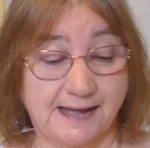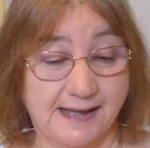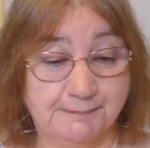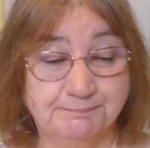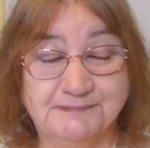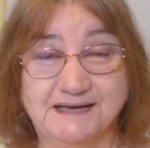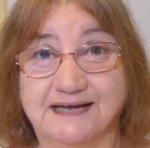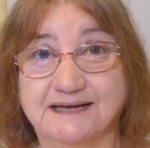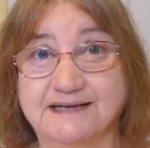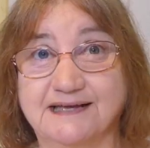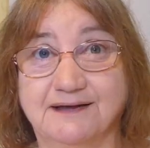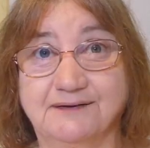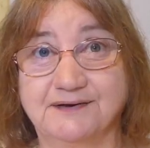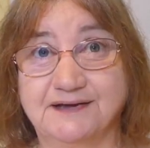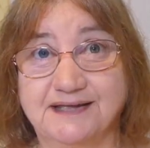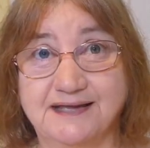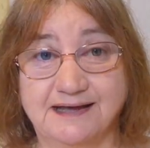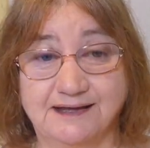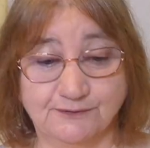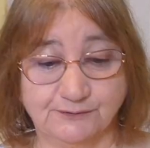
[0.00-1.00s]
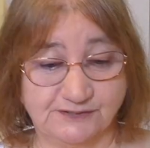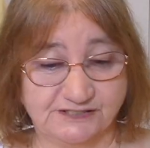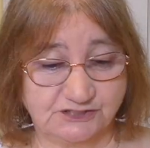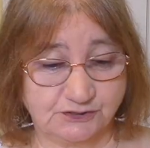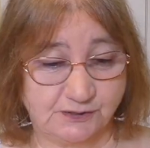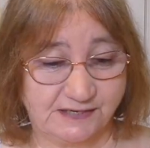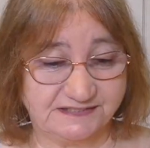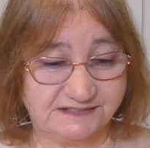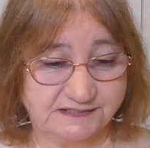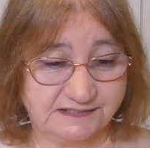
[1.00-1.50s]
I'm not counting calories,
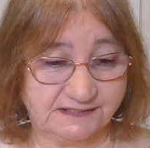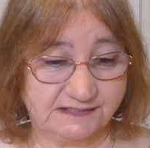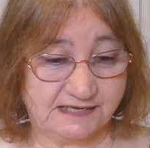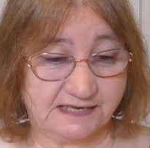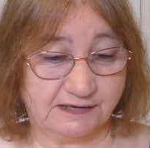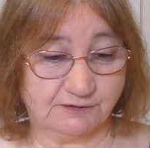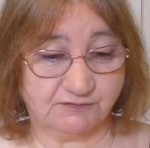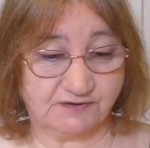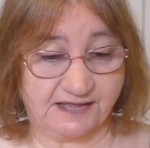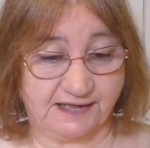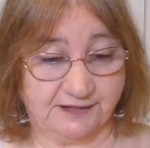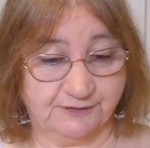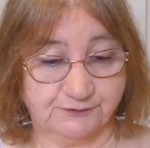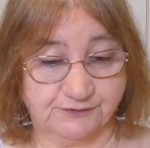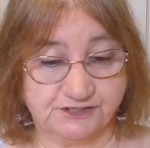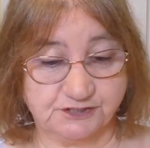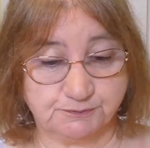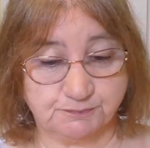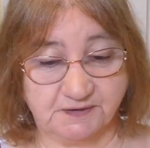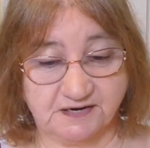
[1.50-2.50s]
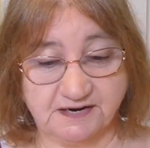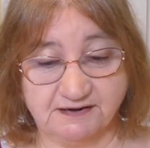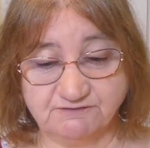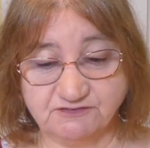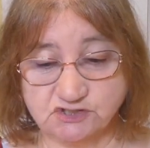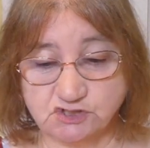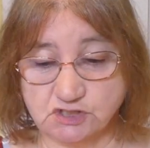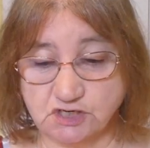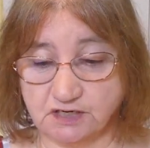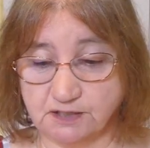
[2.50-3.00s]
or I didn't count calories, but
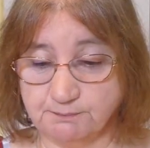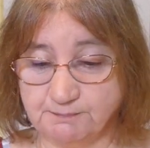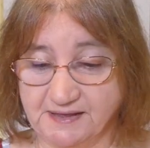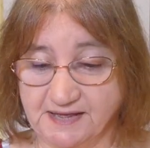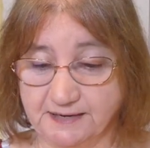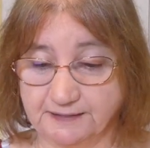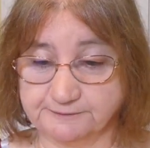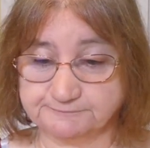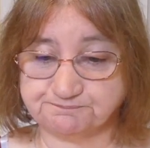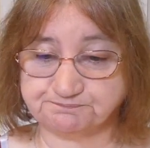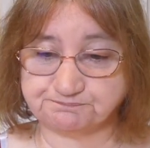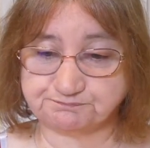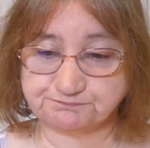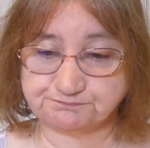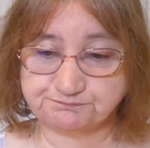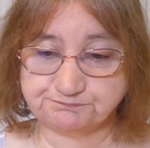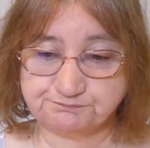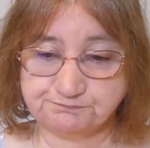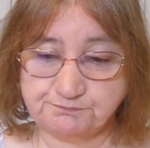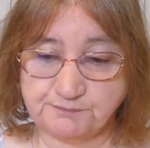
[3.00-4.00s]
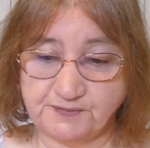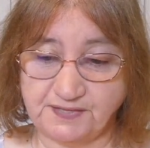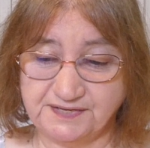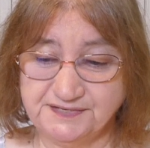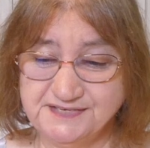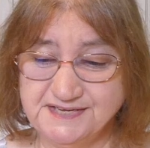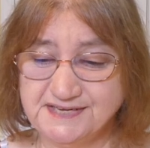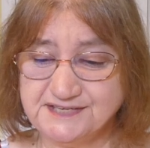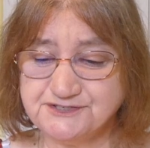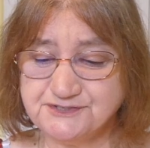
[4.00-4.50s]
I've started back
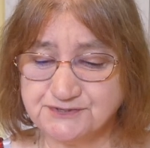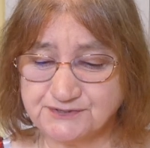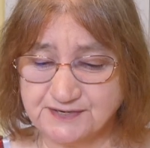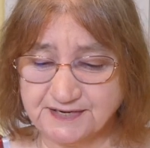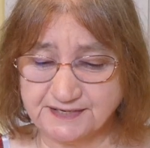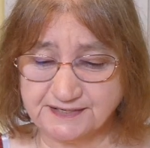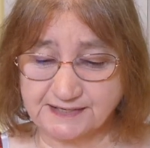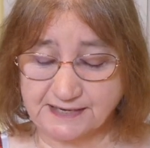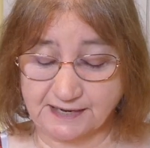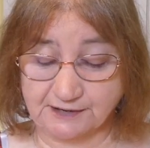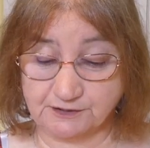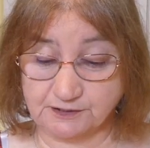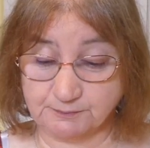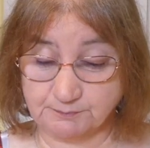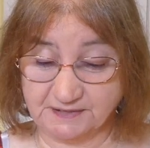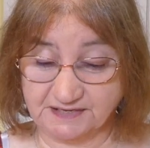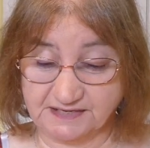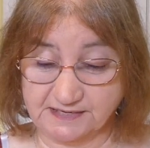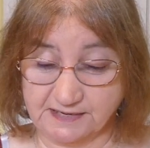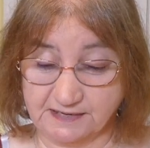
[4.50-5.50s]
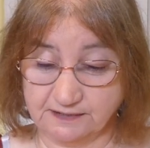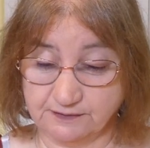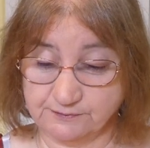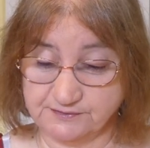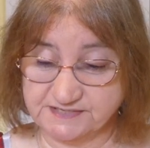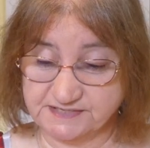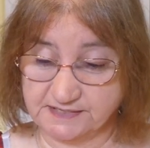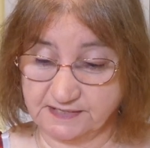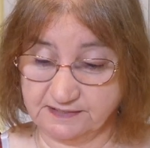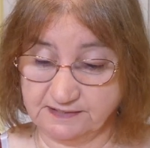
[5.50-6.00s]
yesterday counting my
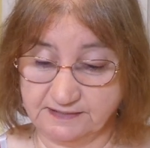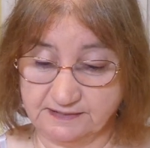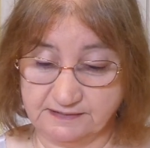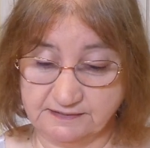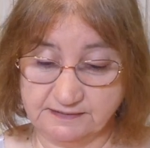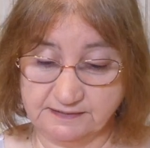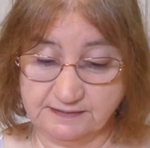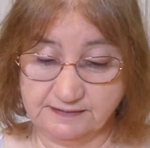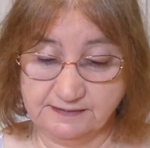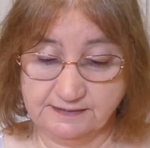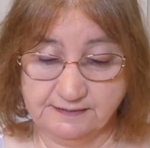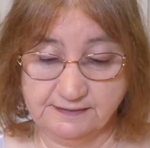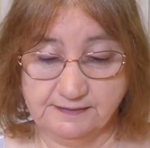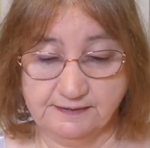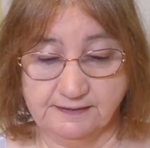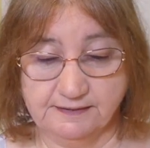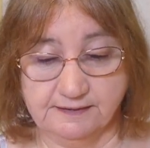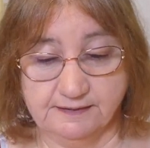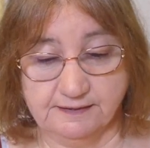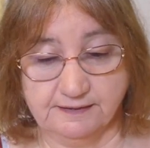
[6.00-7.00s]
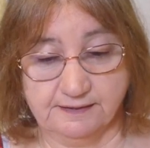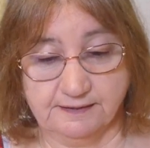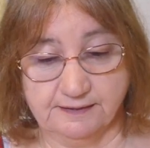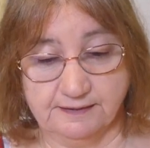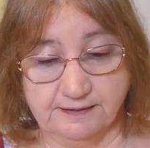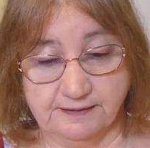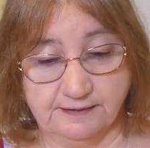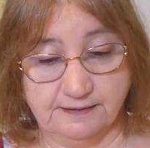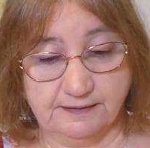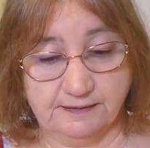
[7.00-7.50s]
calories again
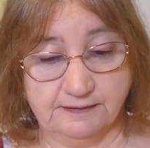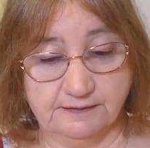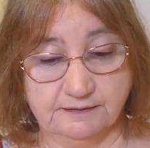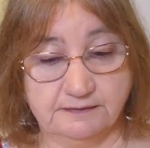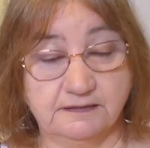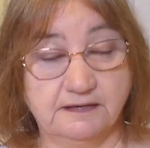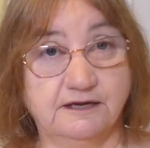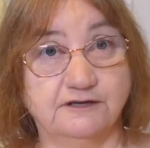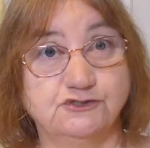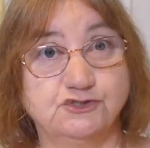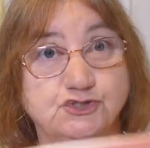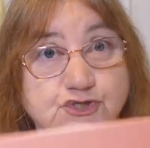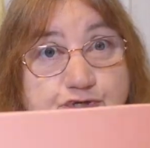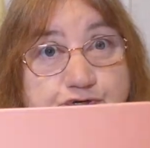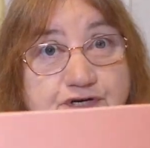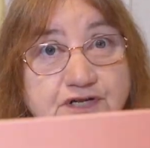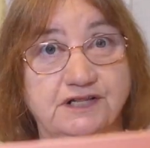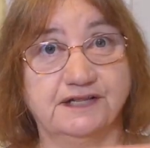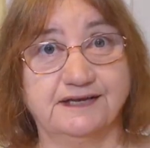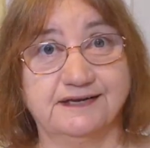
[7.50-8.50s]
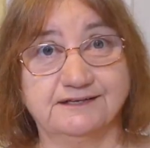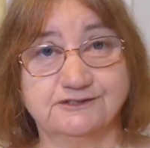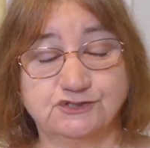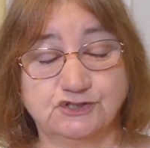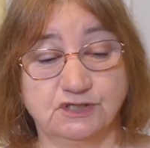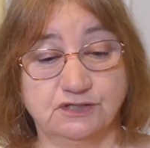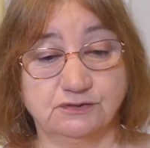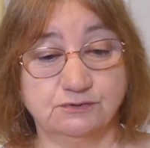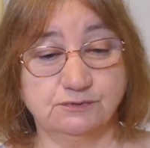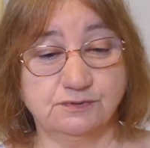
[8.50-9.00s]
and journaling.
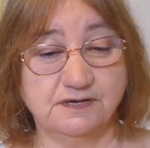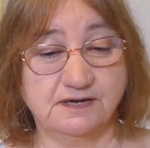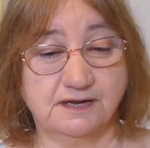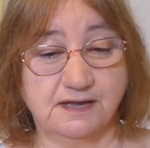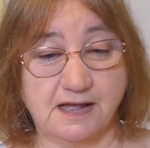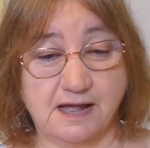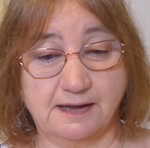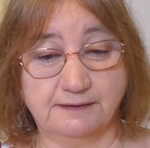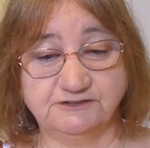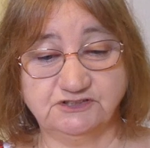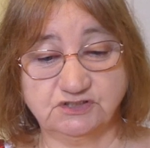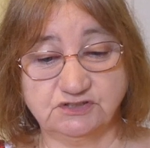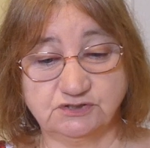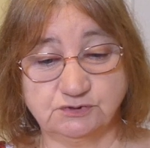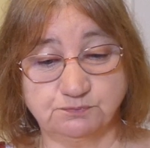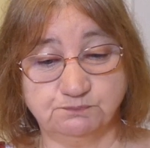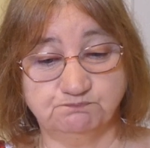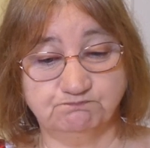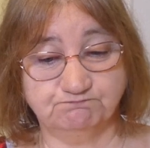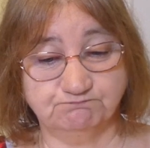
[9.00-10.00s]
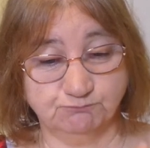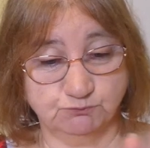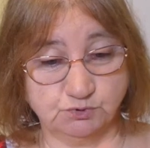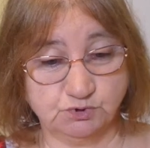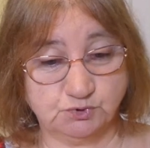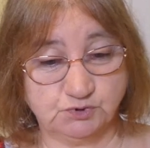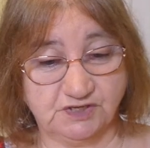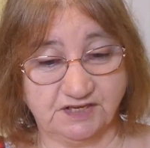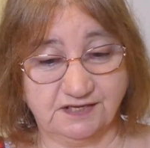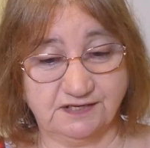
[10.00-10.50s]
So I just
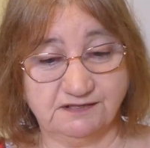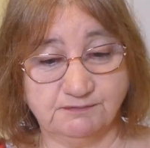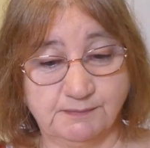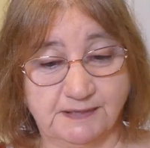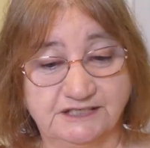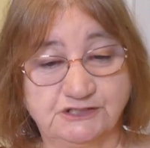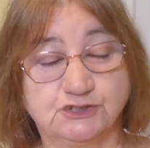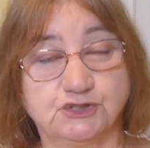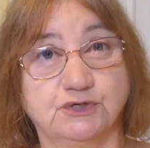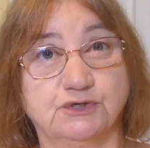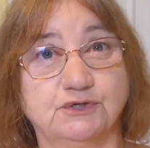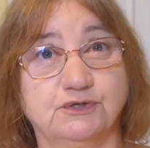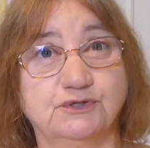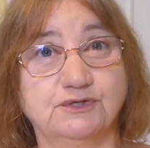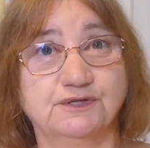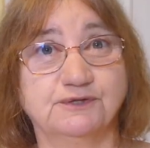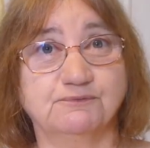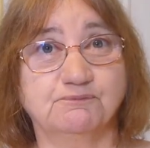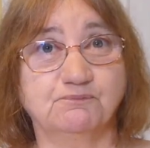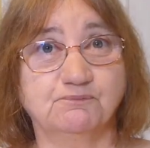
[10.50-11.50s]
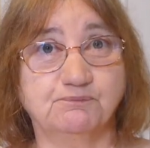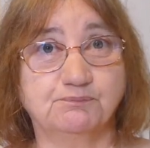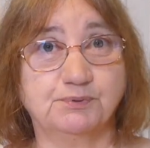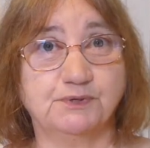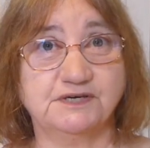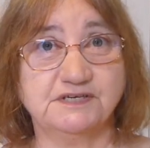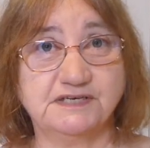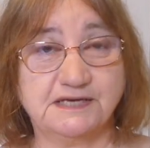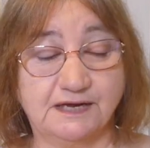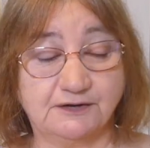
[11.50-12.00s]
was in my journal
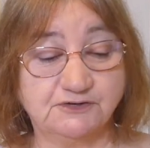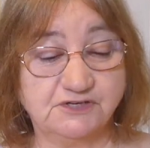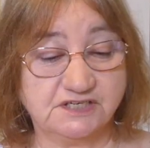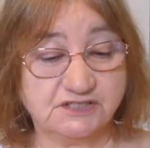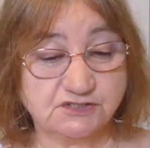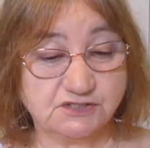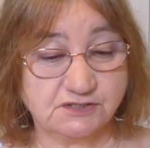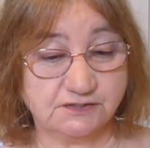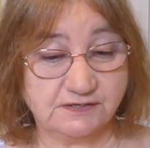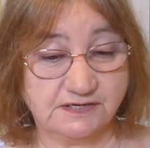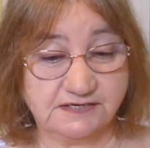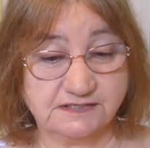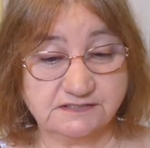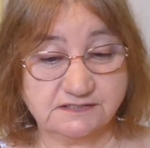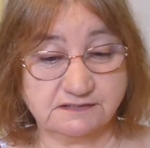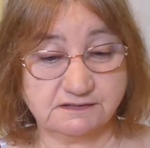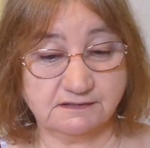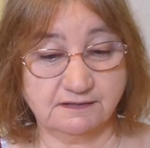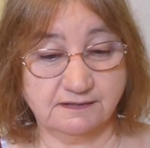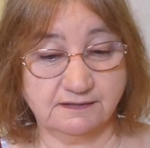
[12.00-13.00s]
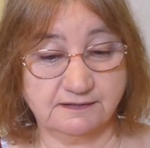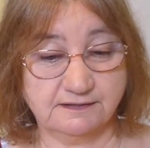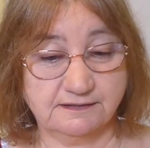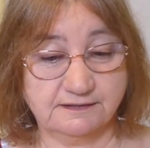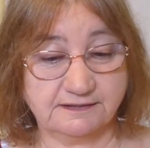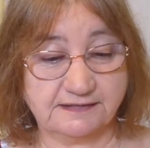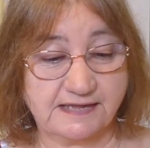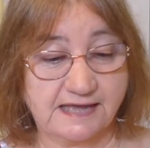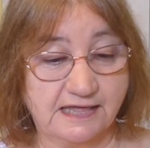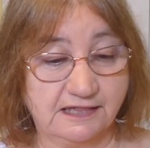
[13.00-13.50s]
putting down yesterday's
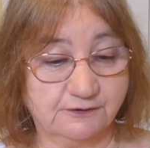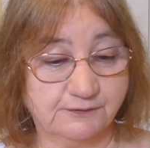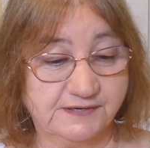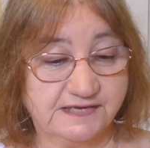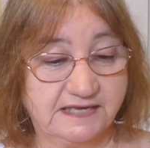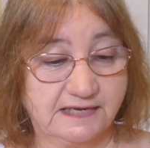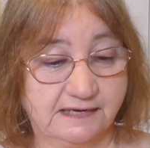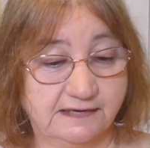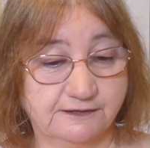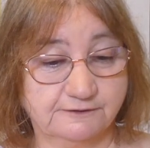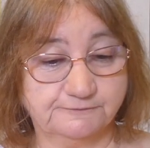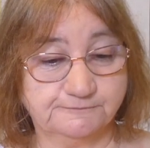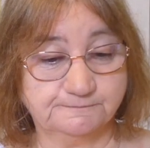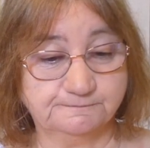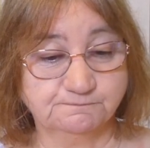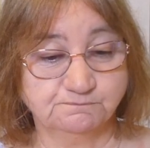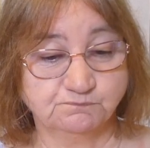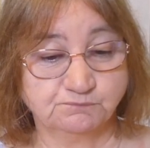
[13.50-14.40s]
calorie count,